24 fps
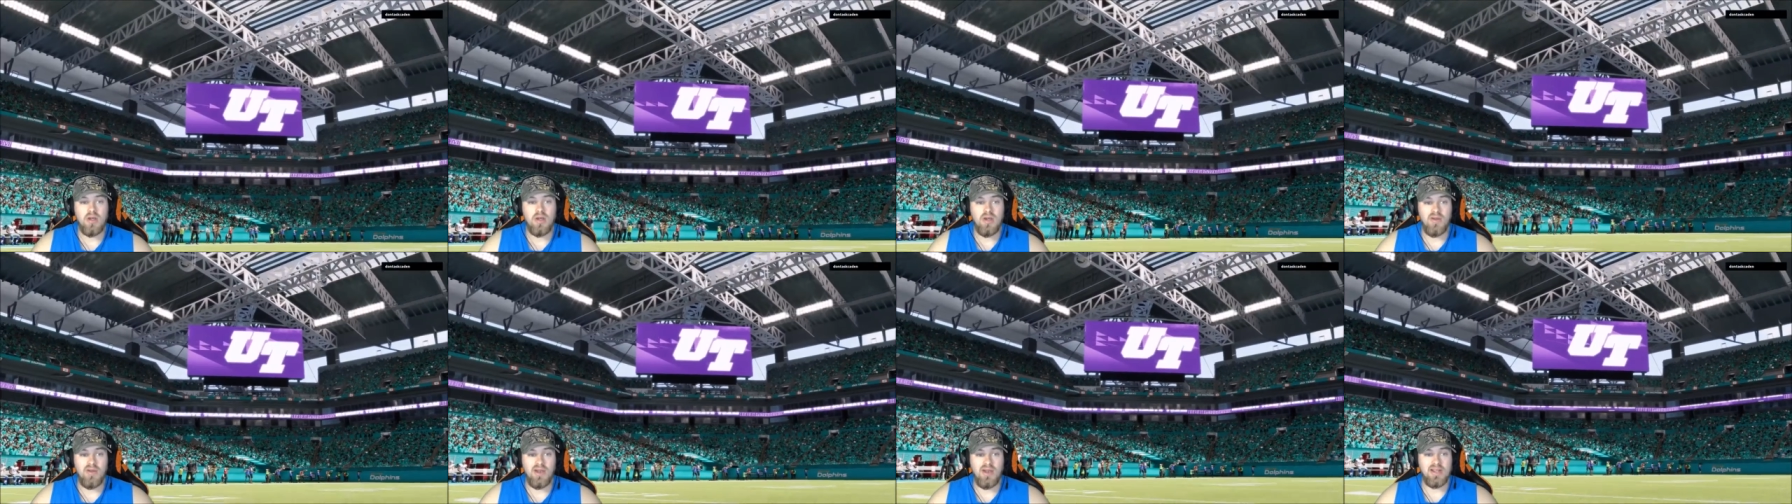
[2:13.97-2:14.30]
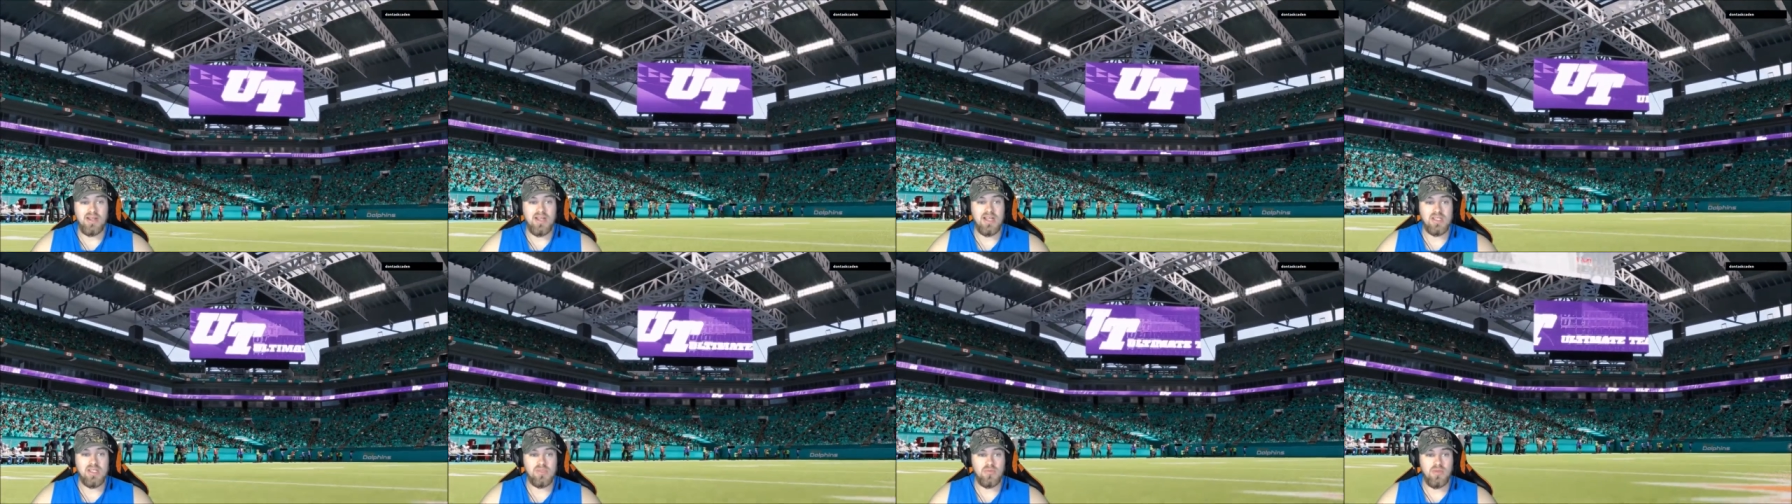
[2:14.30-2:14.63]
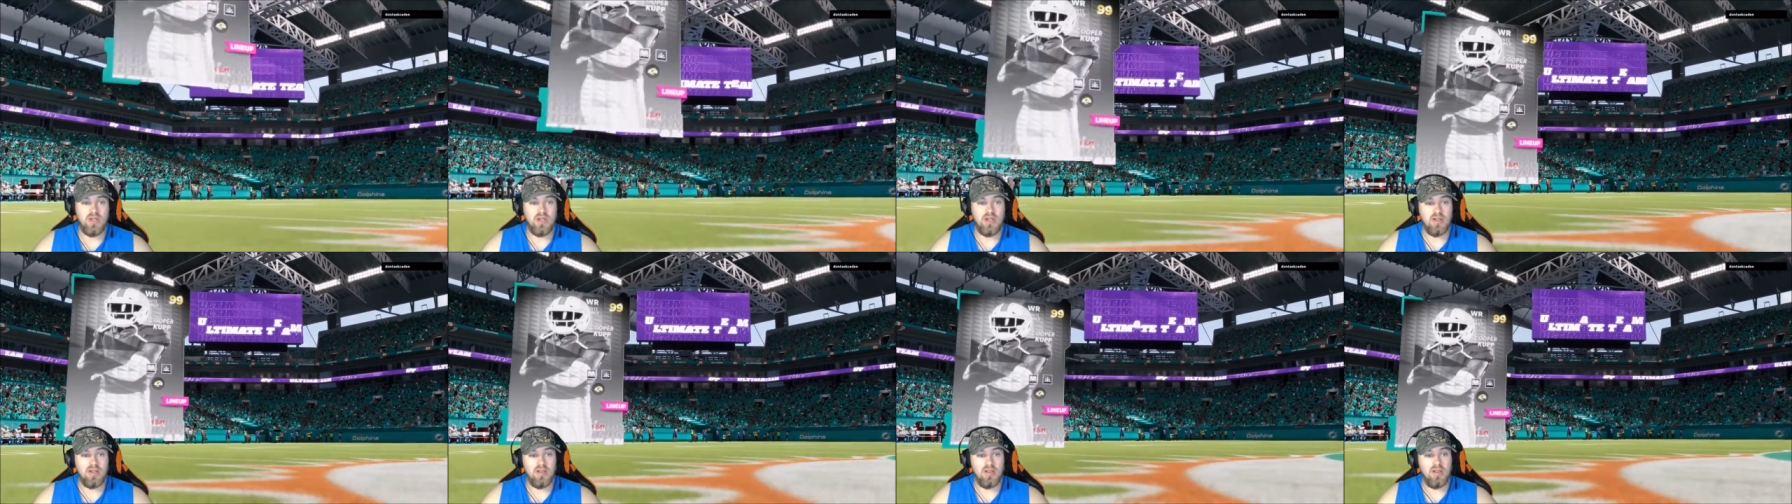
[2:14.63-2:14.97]
All right, guys,
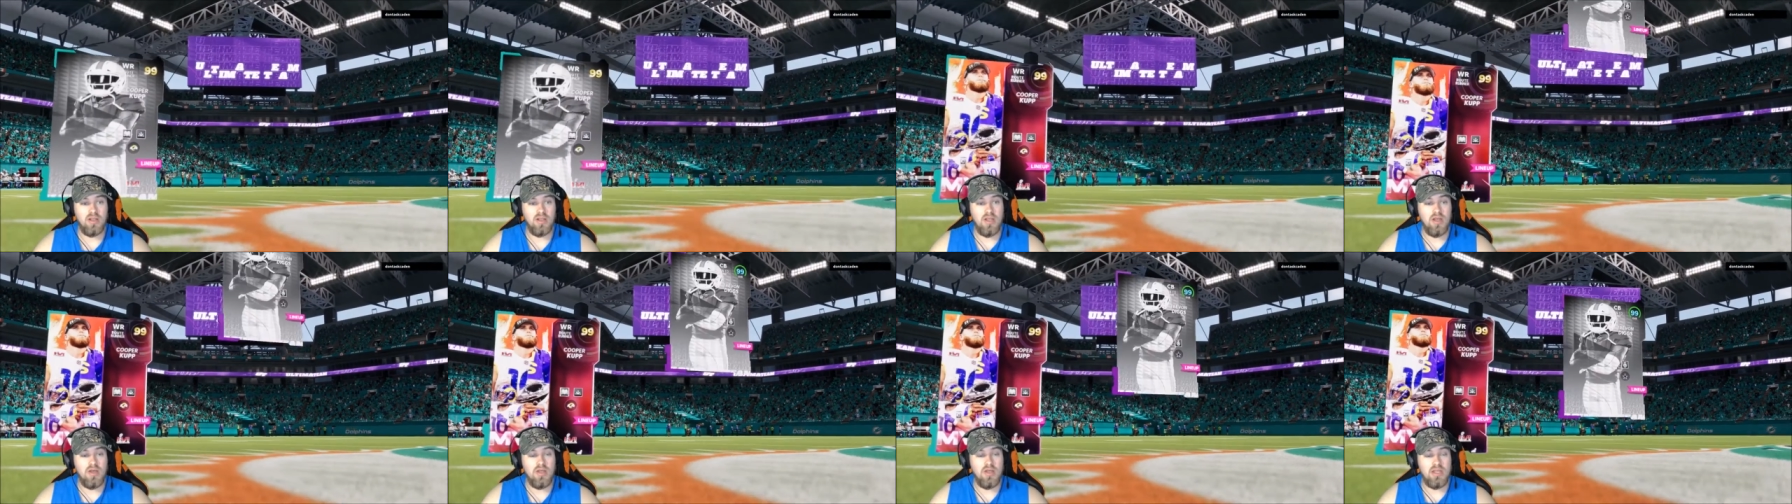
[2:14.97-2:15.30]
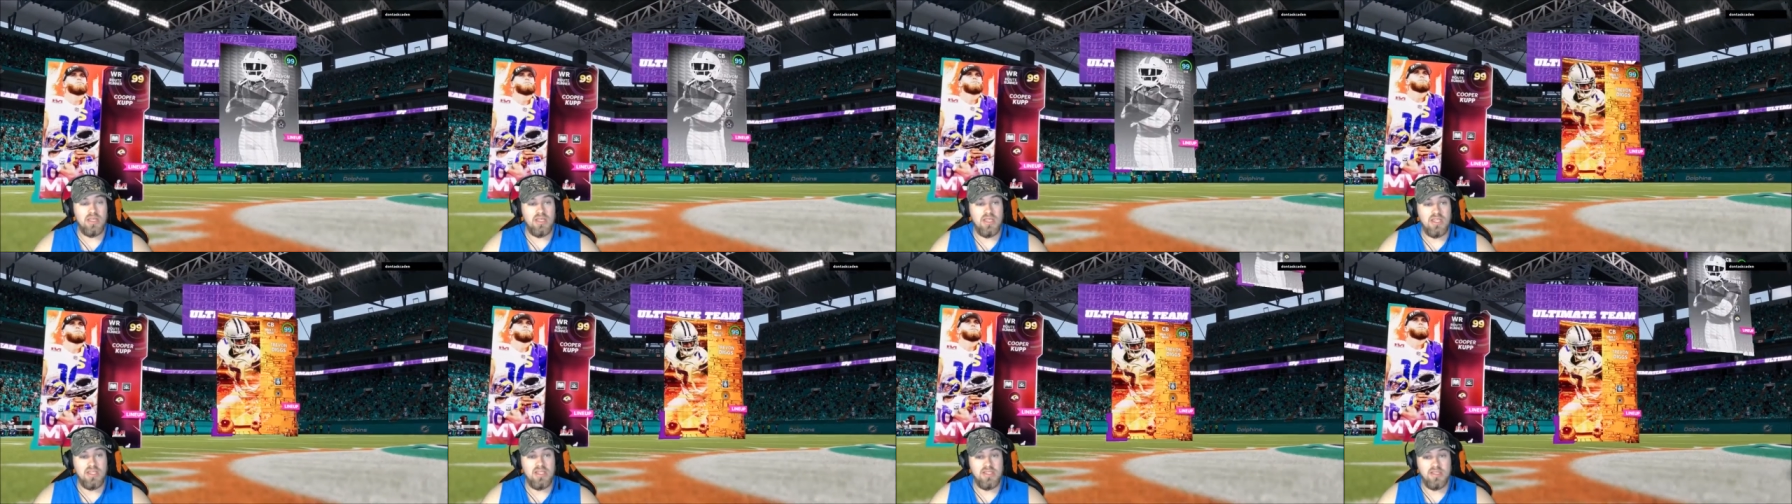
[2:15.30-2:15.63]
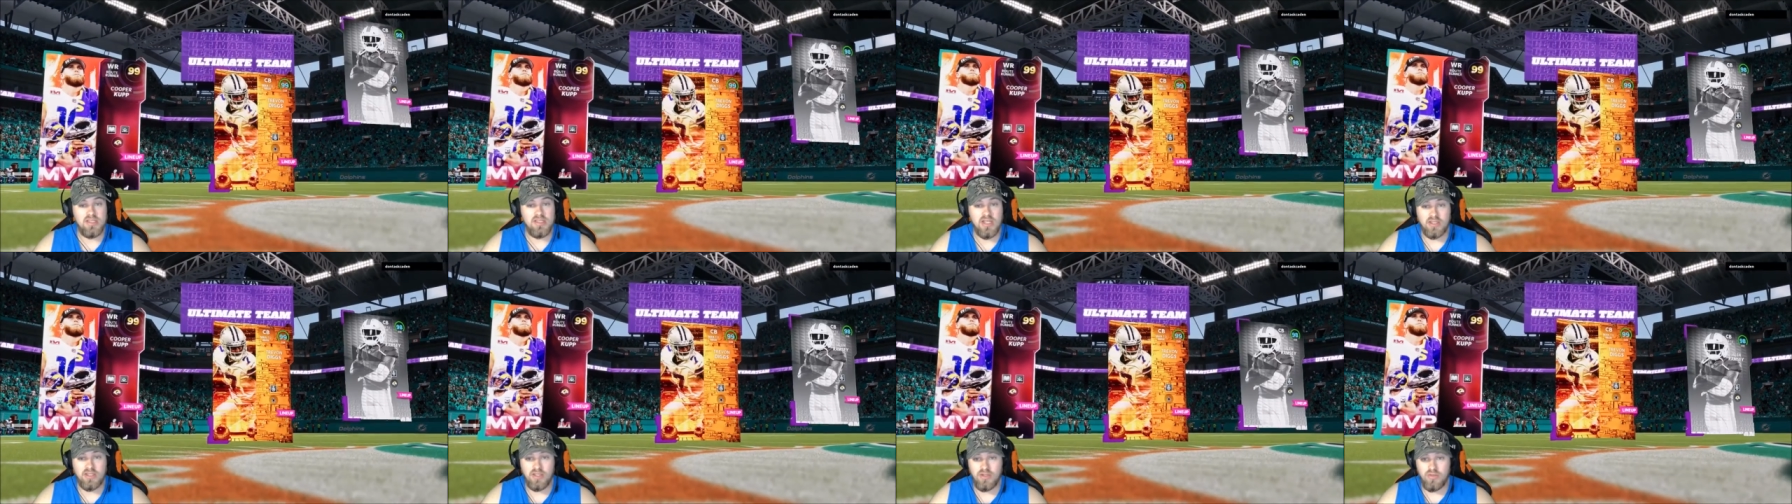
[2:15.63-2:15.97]
we are low. He's
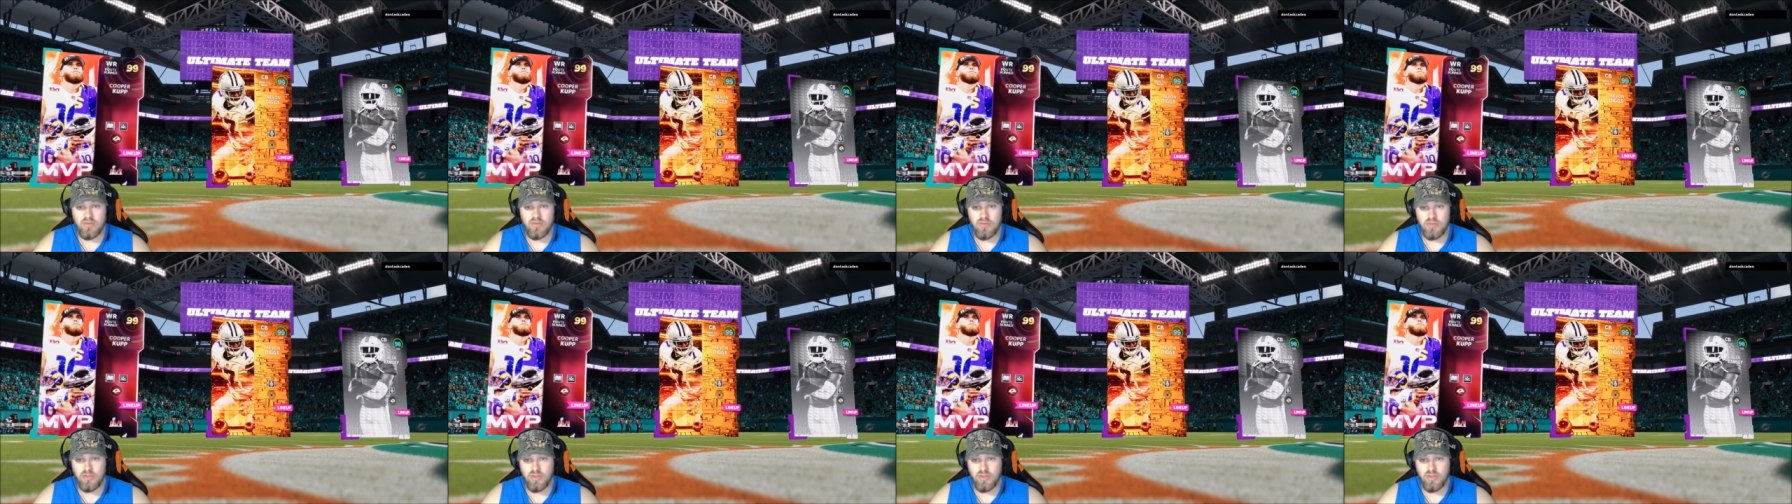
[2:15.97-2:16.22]
got the new